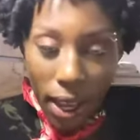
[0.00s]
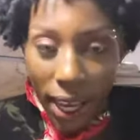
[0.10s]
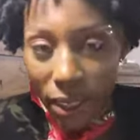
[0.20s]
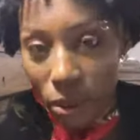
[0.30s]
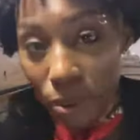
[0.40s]

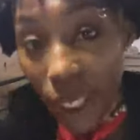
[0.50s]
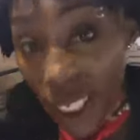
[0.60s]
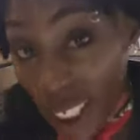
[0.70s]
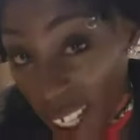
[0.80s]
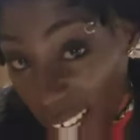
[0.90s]
I don't
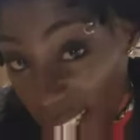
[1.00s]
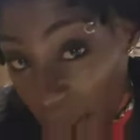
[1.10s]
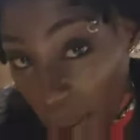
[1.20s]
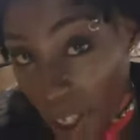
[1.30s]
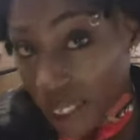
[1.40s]
really like
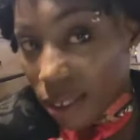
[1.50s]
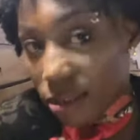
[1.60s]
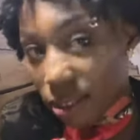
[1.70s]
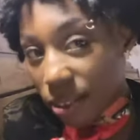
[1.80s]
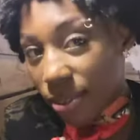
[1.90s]
to break the
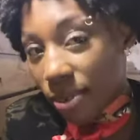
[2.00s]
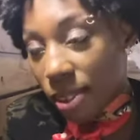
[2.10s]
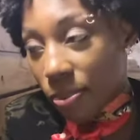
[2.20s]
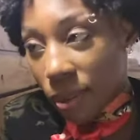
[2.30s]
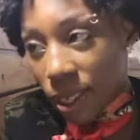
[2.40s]

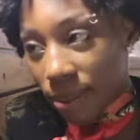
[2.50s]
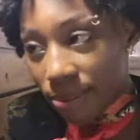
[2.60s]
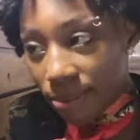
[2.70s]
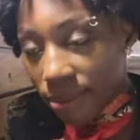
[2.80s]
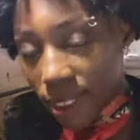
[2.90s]
rules, but
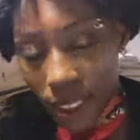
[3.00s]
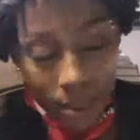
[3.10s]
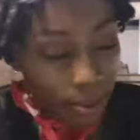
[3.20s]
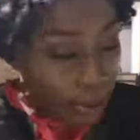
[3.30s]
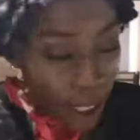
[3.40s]
you know,
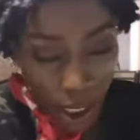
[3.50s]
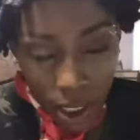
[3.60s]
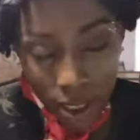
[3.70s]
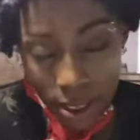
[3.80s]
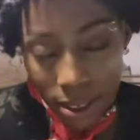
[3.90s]
it's
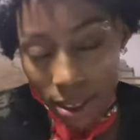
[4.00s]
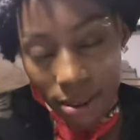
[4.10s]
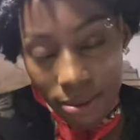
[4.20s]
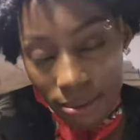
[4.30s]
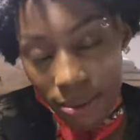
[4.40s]
just
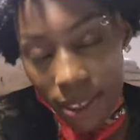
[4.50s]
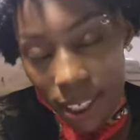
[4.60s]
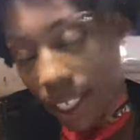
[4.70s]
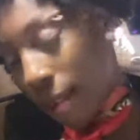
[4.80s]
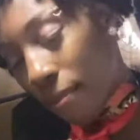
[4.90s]

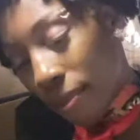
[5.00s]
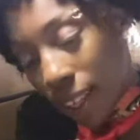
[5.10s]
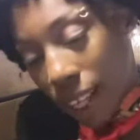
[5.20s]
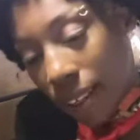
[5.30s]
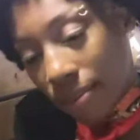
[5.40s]

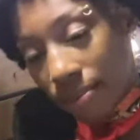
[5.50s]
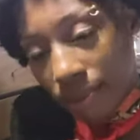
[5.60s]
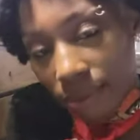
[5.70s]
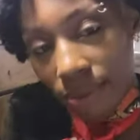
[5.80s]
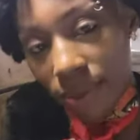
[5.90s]
something.
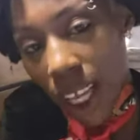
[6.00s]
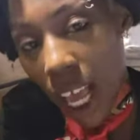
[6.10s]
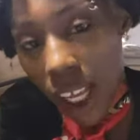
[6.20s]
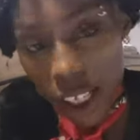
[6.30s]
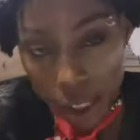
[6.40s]

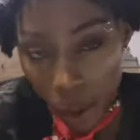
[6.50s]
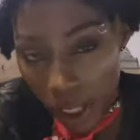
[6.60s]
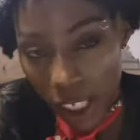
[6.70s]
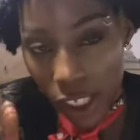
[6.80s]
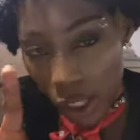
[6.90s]
Just
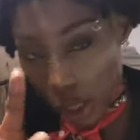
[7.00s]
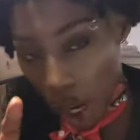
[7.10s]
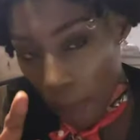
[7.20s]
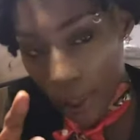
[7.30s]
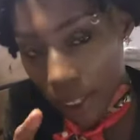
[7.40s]
one
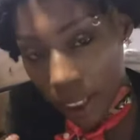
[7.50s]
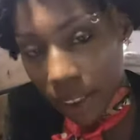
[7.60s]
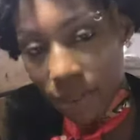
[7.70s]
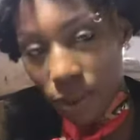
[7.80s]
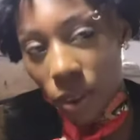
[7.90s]
stubborn
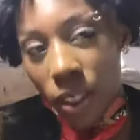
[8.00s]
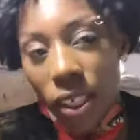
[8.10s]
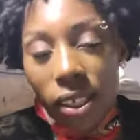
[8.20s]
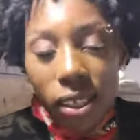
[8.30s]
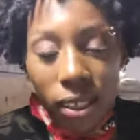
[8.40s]
little
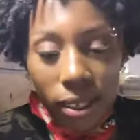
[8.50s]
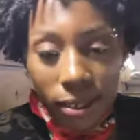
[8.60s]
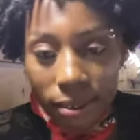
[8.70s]
voice.